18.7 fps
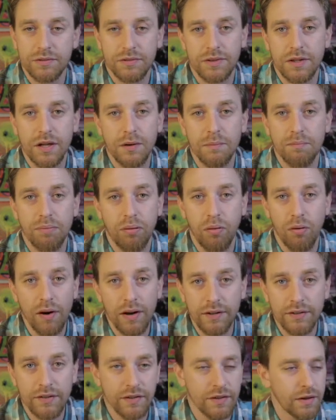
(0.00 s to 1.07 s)
Their
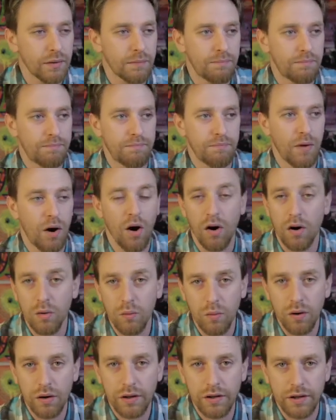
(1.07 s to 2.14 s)
prints, their
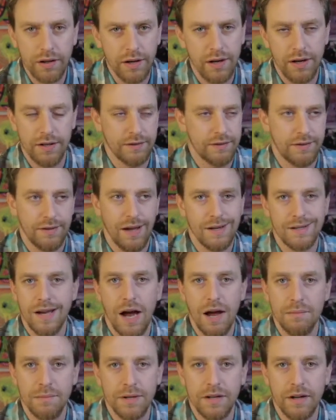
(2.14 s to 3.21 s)
artwork, it's a
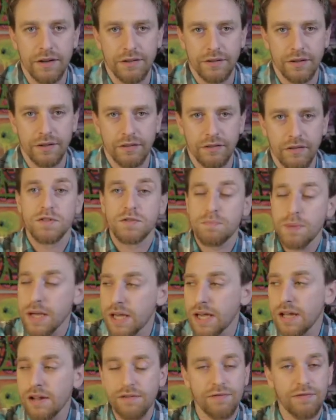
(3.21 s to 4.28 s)
dime a dozen.
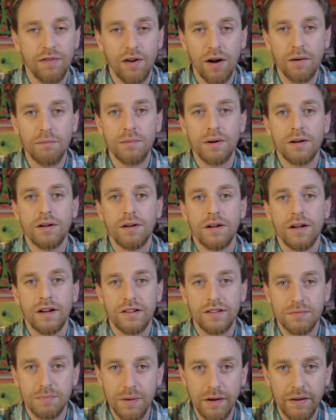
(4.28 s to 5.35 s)
Speaking from
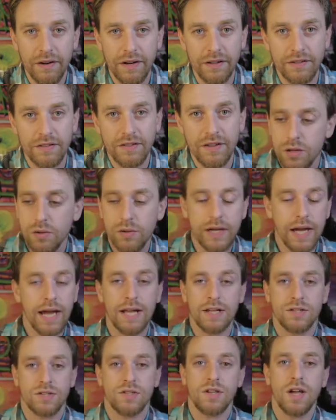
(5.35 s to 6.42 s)
experience, you
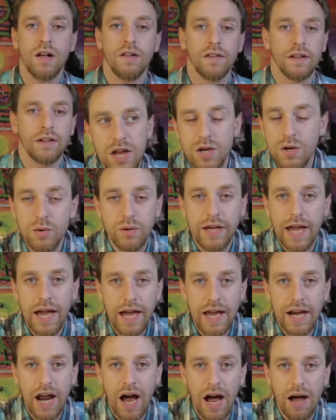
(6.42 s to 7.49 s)
can't sell it. You
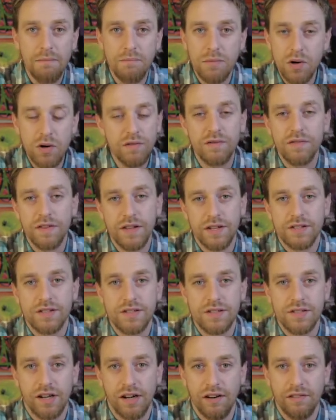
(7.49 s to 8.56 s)
cannot move this
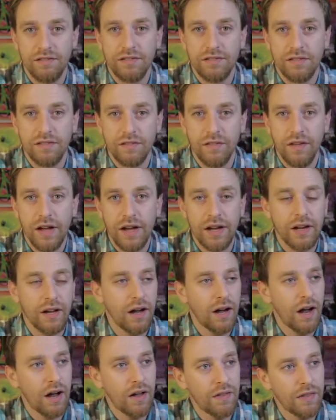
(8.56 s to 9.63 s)
stuff. Like,
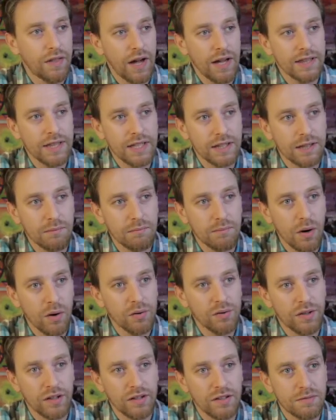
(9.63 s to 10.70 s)
I think the
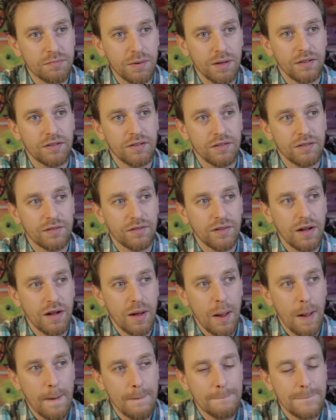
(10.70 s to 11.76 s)
most expensive
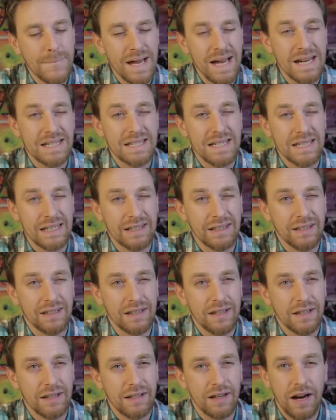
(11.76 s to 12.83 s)
painting
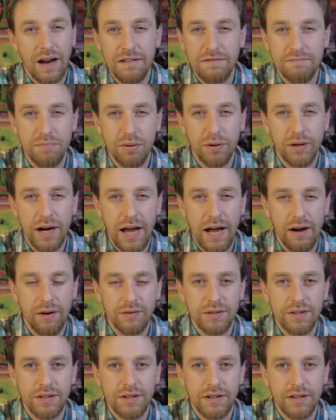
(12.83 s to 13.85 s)
that I've put out